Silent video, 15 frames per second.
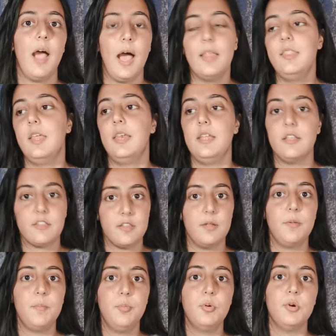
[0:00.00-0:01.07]
And then it's
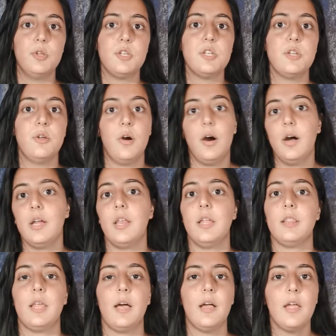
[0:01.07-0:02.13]
important to
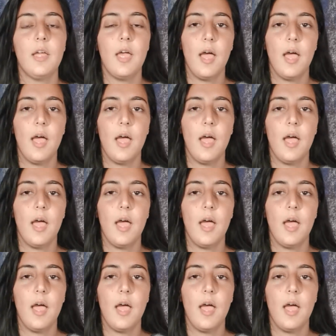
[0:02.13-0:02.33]
highlight that,